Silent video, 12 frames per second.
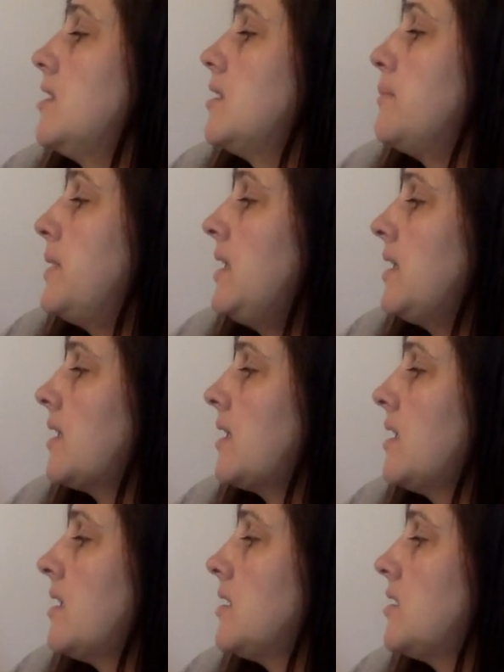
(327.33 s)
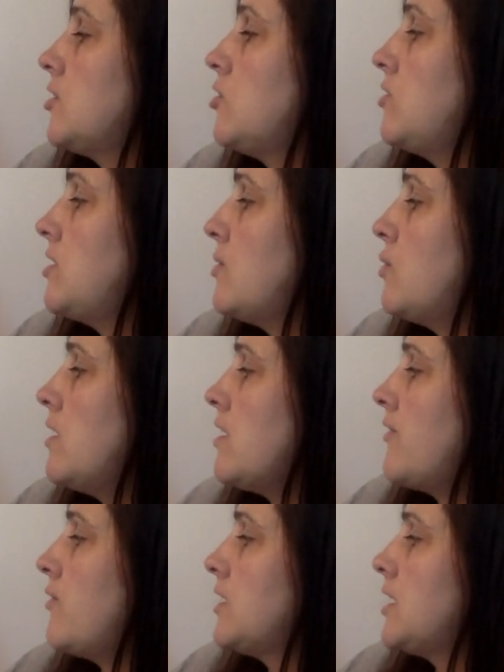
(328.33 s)
The big, toothy
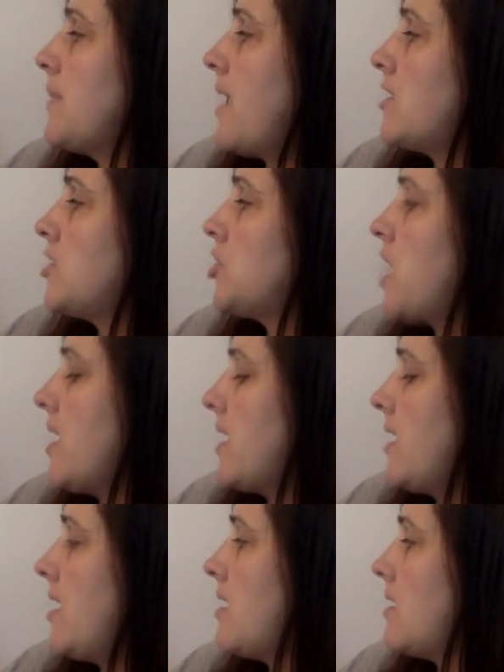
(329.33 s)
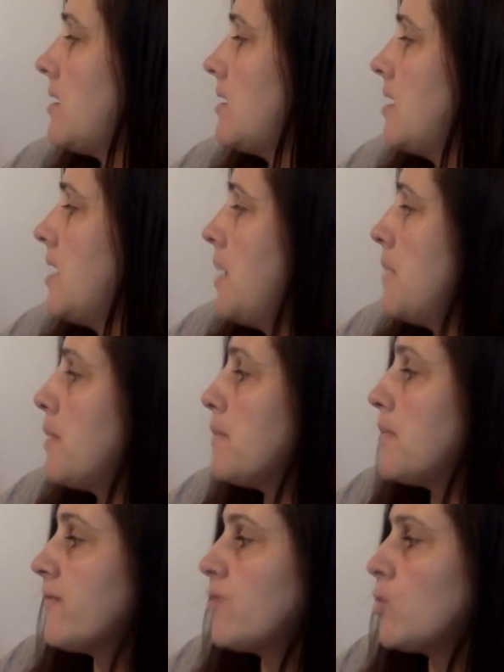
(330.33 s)
wolf was about to try again, but
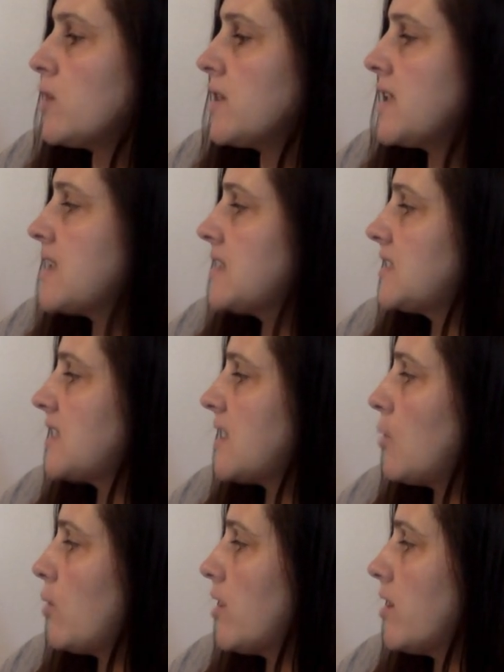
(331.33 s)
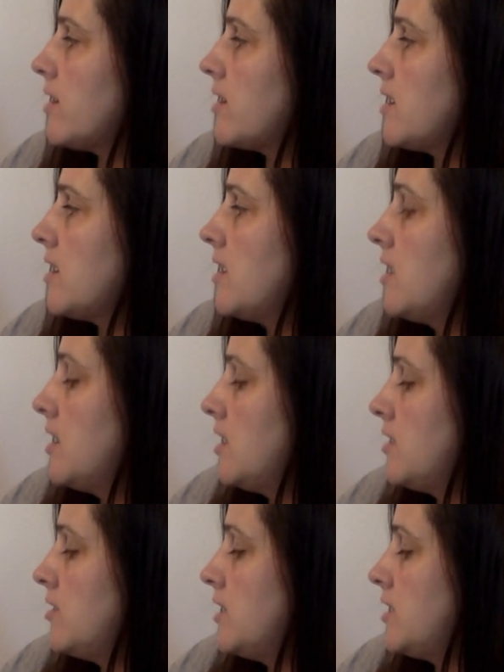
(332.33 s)
before he could say a word,
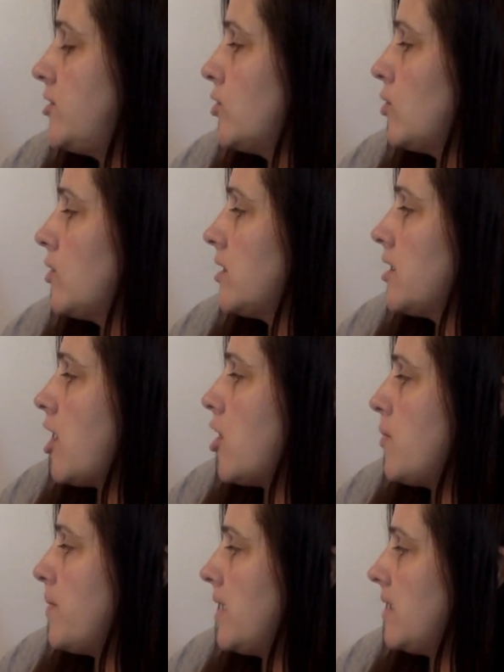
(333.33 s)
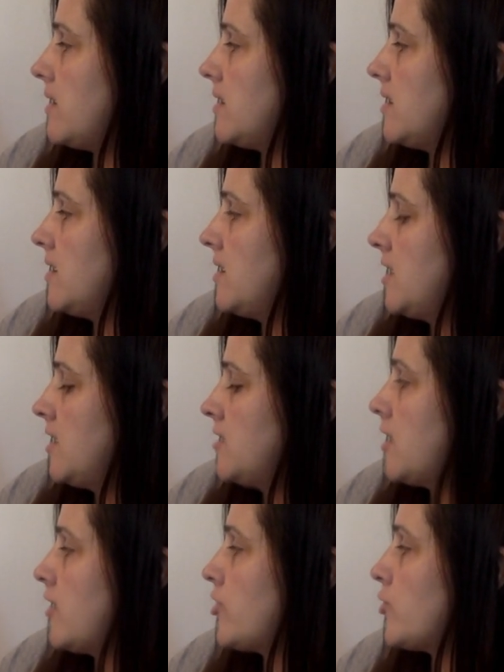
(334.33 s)
the door opened.
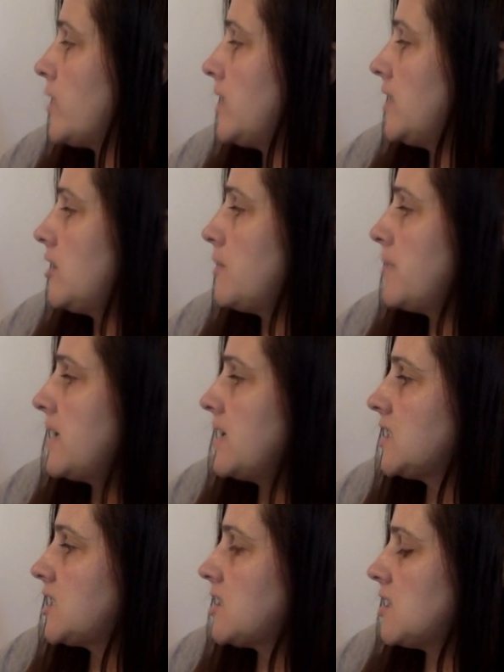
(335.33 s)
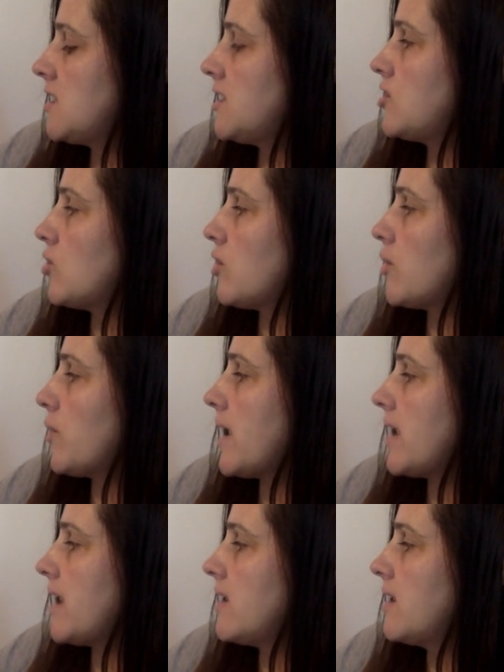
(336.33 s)
The three little pigs stood in the
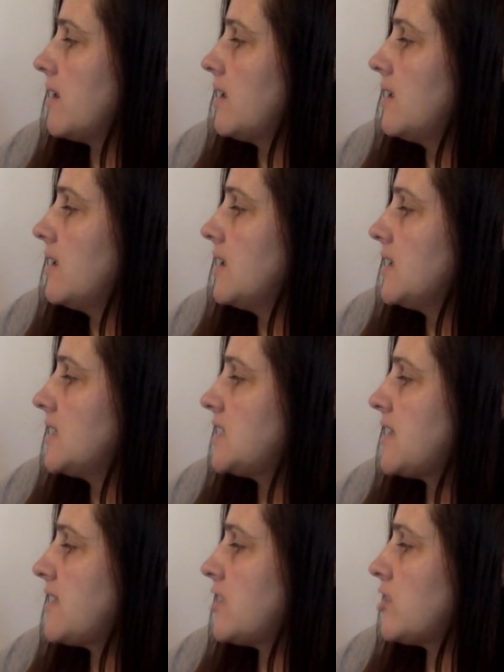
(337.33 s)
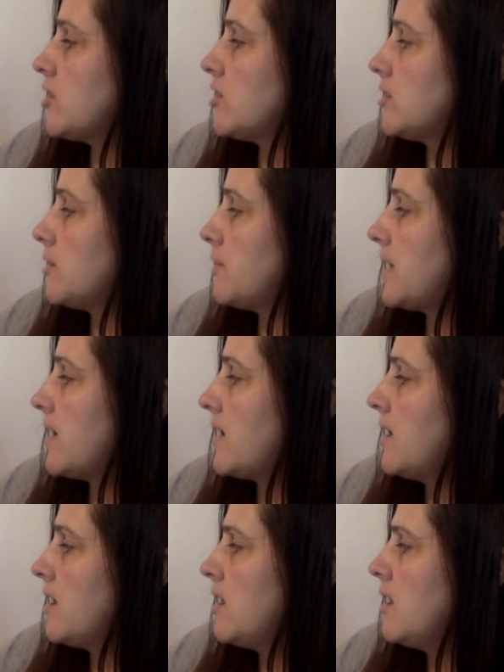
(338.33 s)
doorway. Said the third little
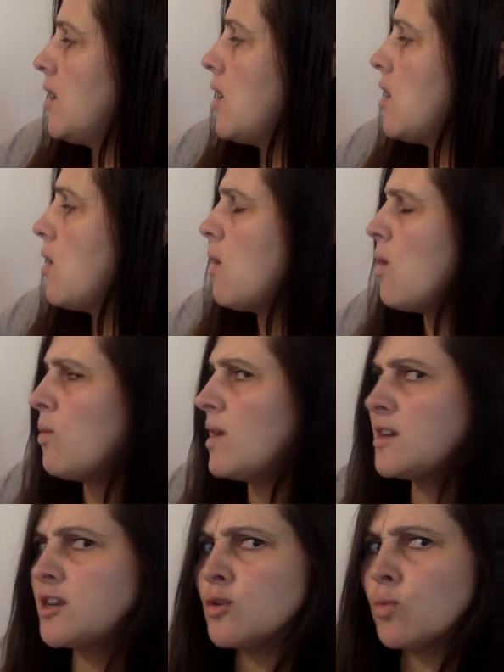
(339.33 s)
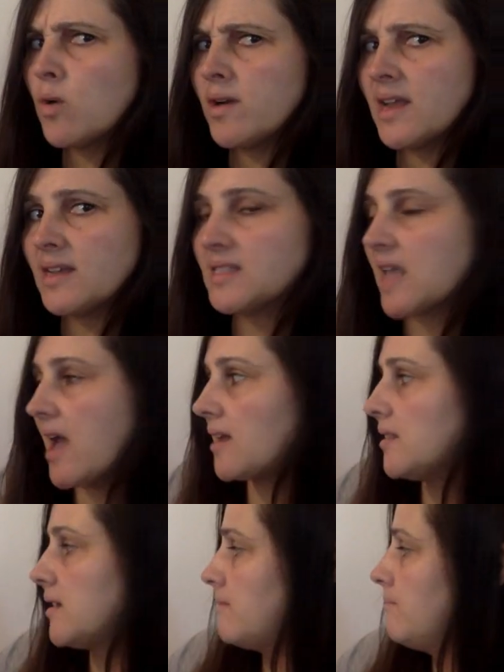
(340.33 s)
pig, "What do you want
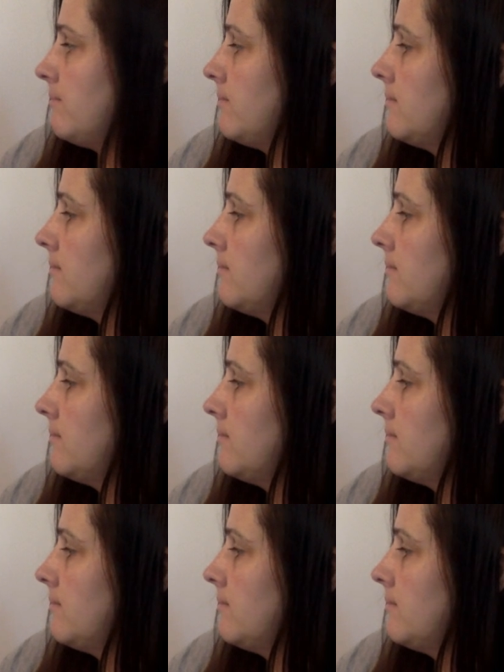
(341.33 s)
exactly?"